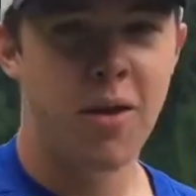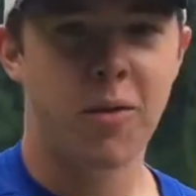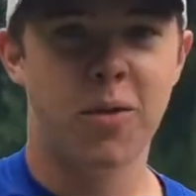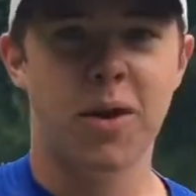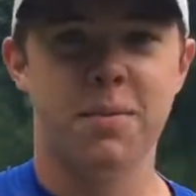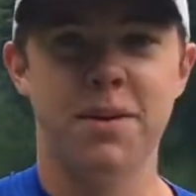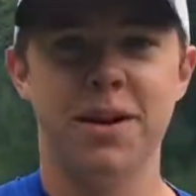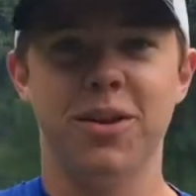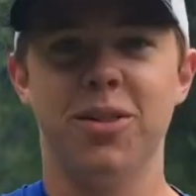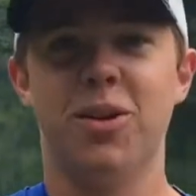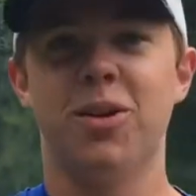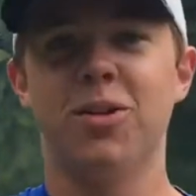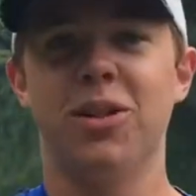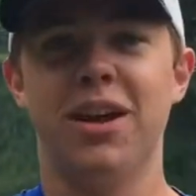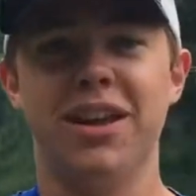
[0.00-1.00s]
we're up here at
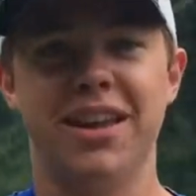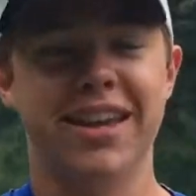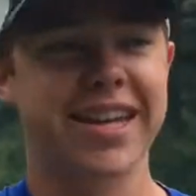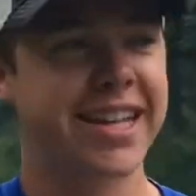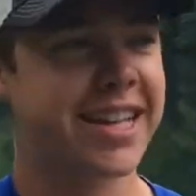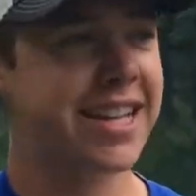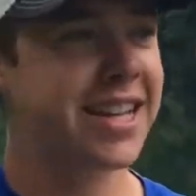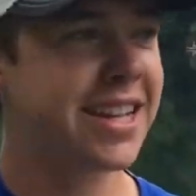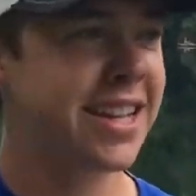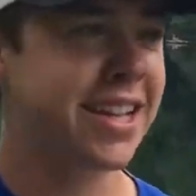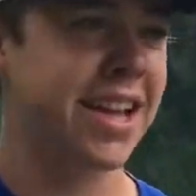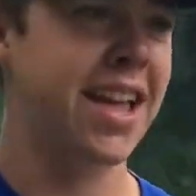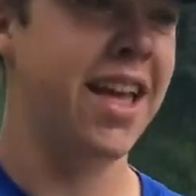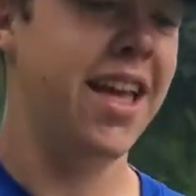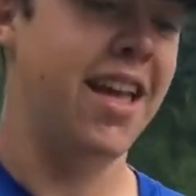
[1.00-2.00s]
Laurel Lake.
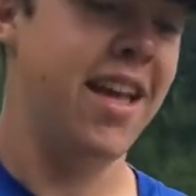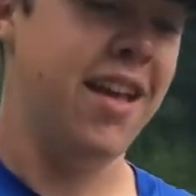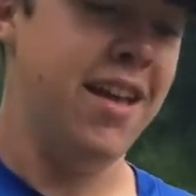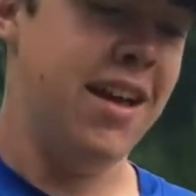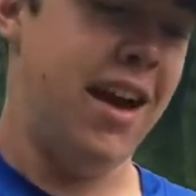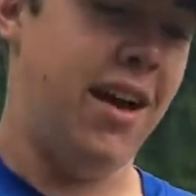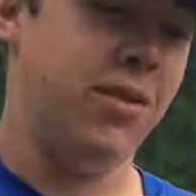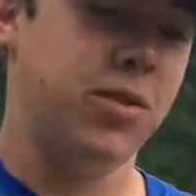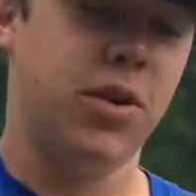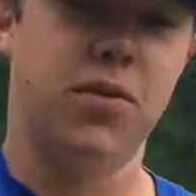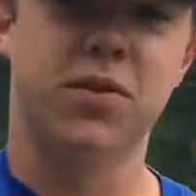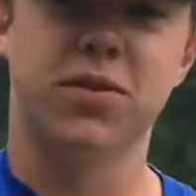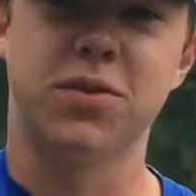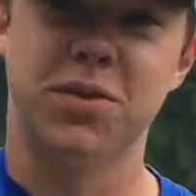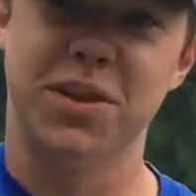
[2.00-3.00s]
I don't know if
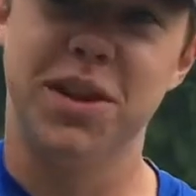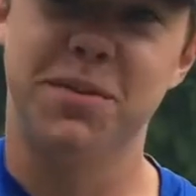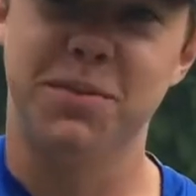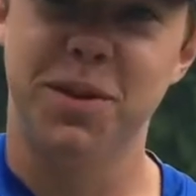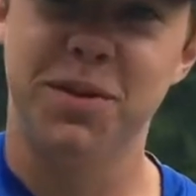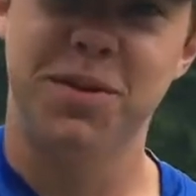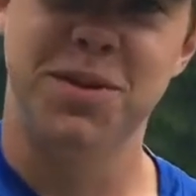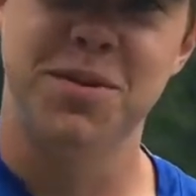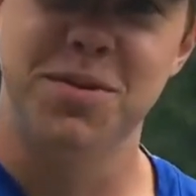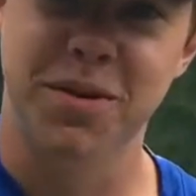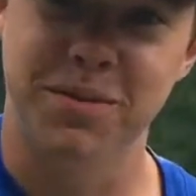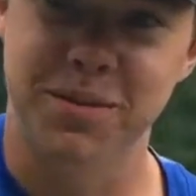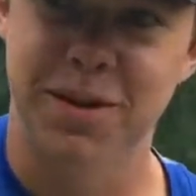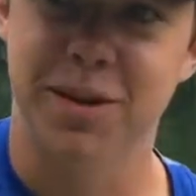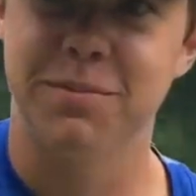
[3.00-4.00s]
it's going to get uploaded to YouTube
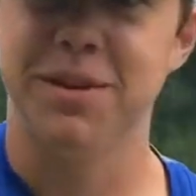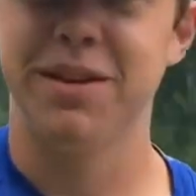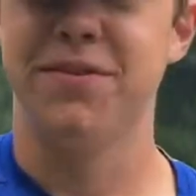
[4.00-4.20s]
or not, but